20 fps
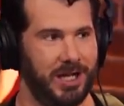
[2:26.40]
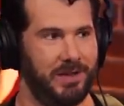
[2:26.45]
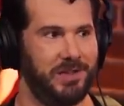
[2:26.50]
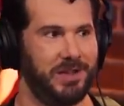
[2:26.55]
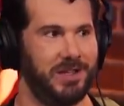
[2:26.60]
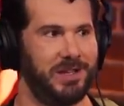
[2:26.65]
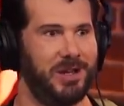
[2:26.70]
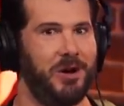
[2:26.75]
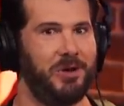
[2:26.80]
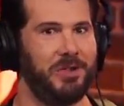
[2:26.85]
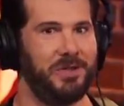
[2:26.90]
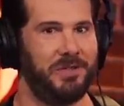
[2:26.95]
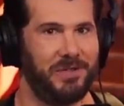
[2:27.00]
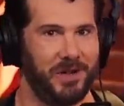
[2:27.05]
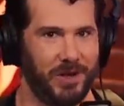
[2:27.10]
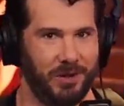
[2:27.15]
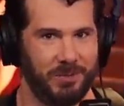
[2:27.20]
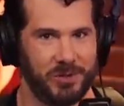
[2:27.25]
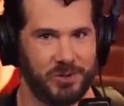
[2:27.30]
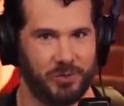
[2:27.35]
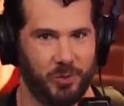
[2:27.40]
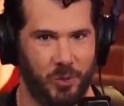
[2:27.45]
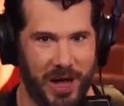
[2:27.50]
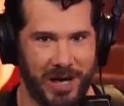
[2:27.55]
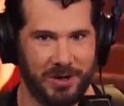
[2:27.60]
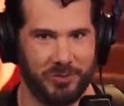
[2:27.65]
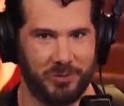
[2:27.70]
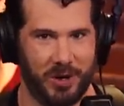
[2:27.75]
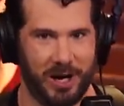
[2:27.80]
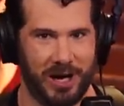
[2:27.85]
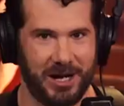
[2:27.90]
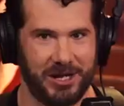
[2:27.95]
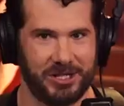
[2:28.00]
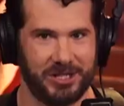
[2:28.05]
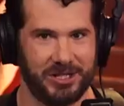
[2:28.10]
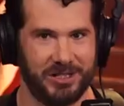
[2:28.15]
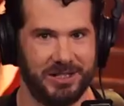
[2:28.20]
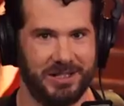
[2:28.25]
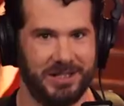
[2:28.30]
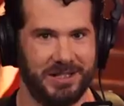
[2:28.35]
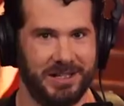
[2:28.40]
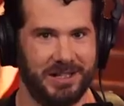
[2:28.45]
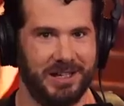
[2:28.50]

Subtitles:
If you know the film is whitewashed.